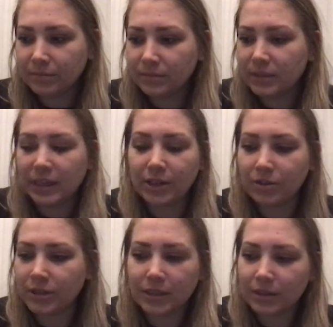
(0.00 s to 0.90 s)
get
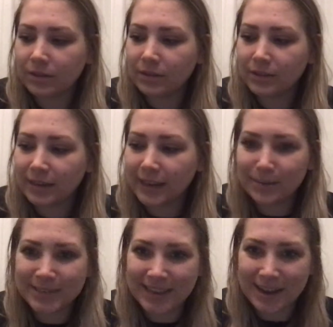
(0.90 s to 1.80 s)
used to, I keep
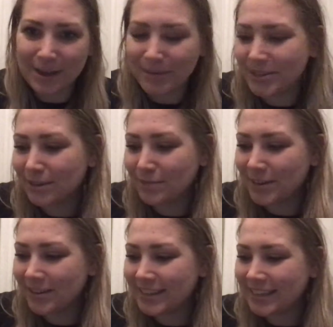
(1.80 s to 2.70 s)
saying it's driving me
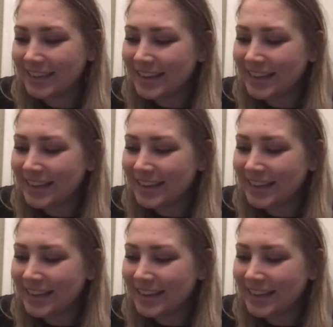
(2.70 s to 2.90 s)
crazy,